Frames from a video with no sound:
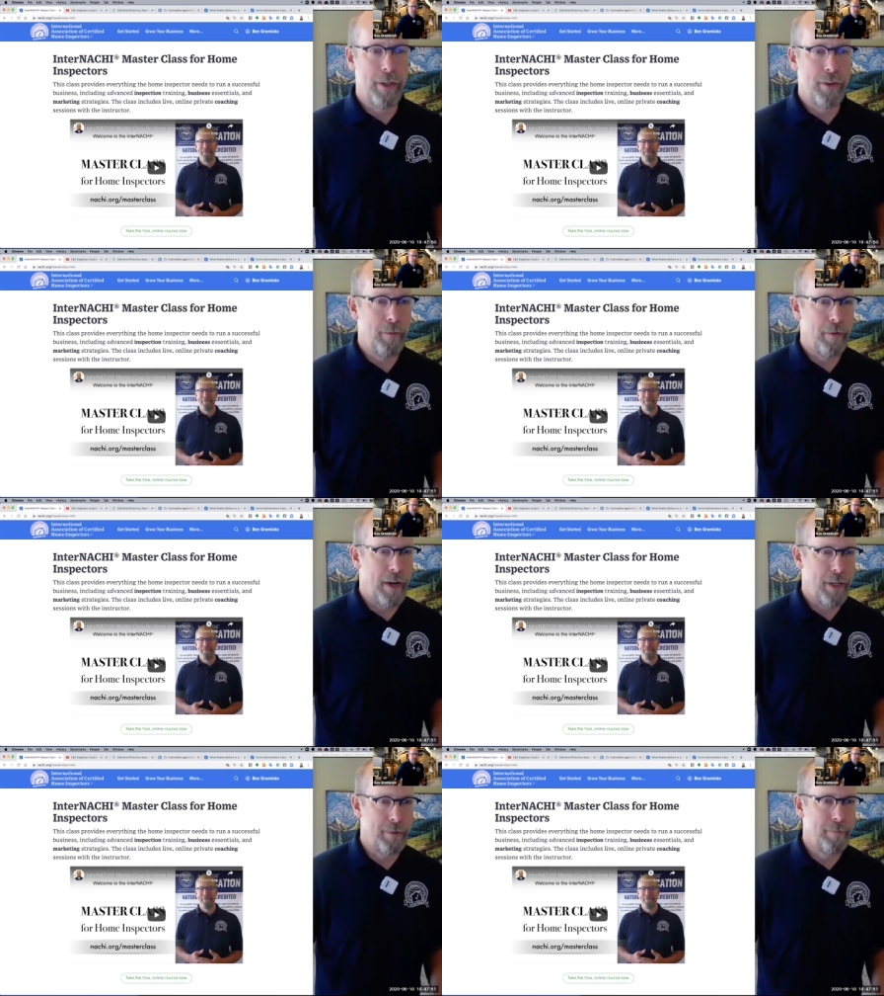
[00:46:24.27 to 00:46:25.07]

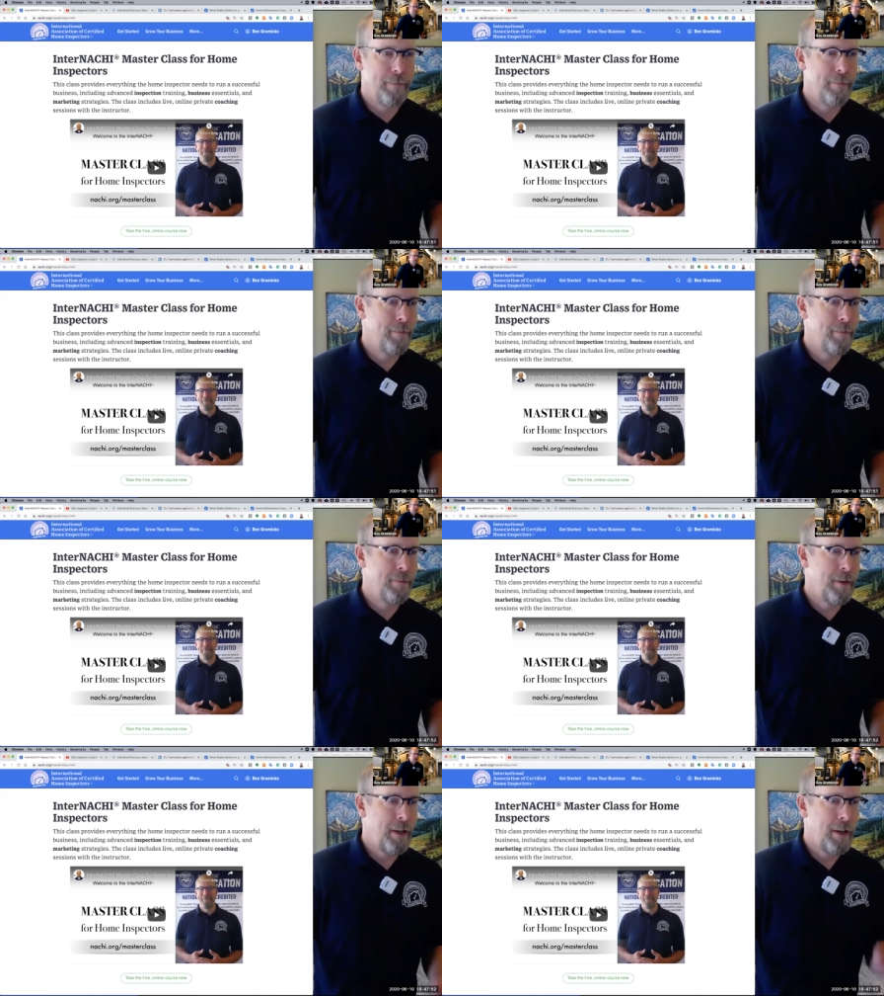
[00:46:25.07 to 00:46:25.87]
supervisor.
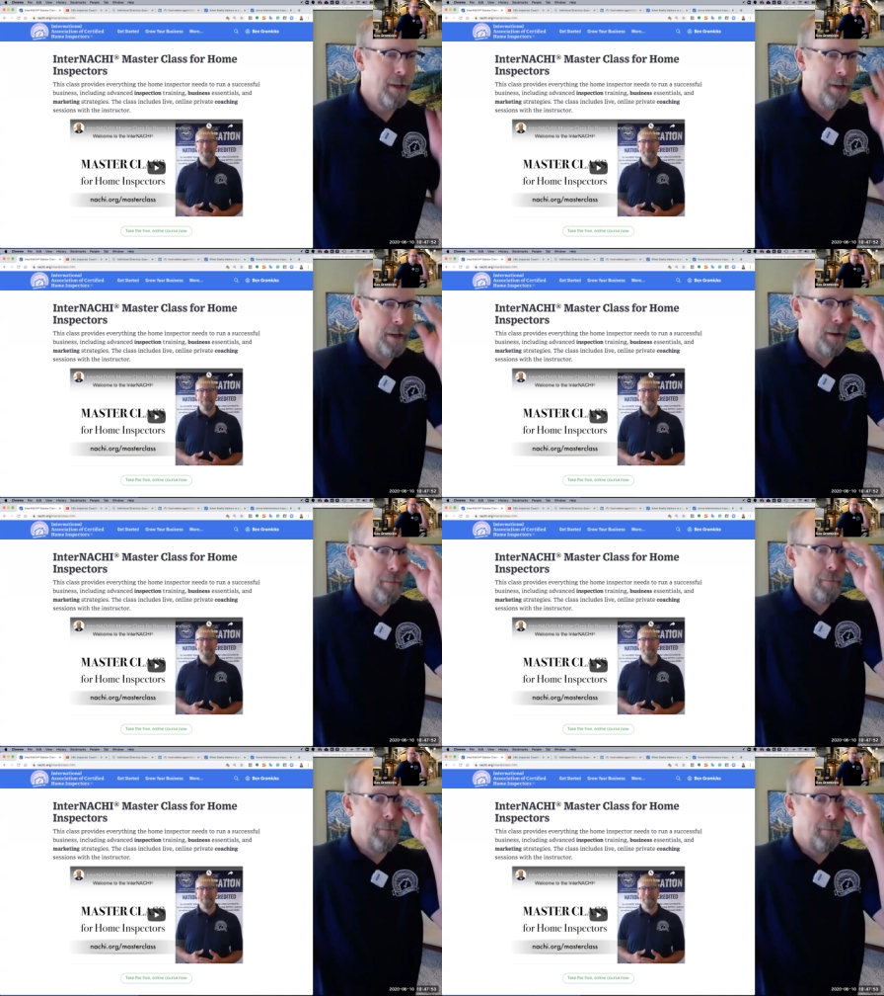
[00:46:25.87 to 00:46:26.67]
Um,
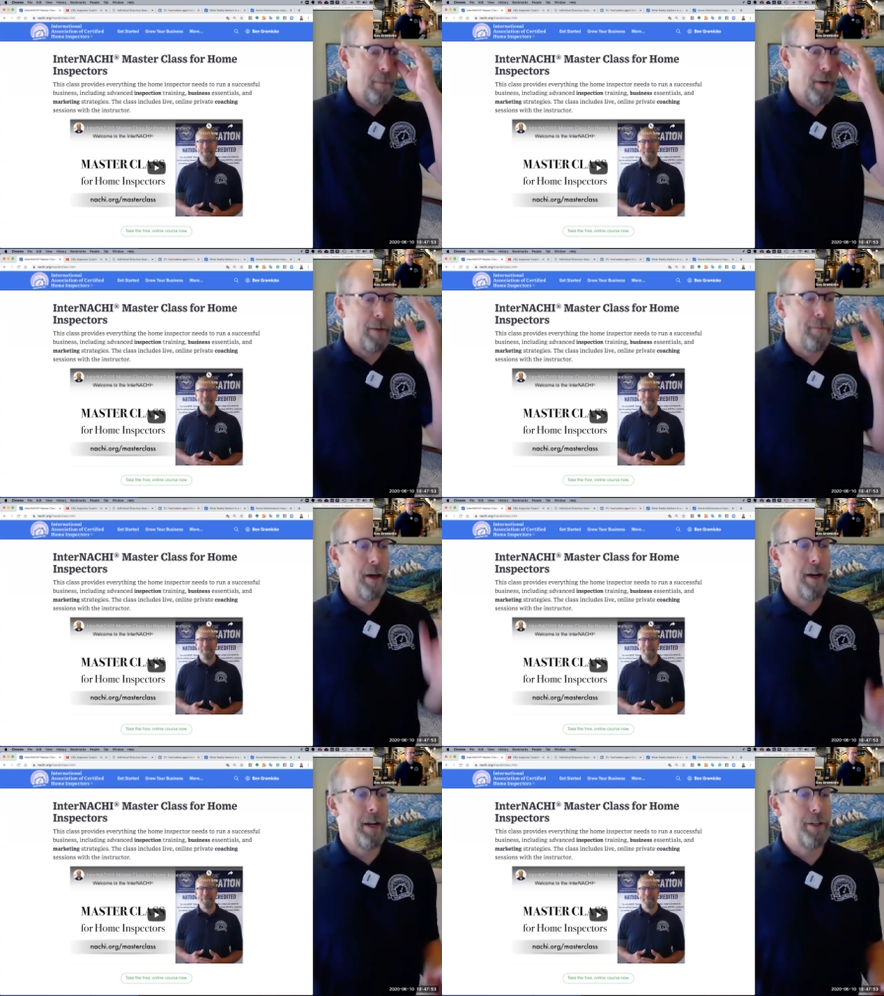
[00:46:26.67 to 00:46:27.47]
but I'm not an engineer.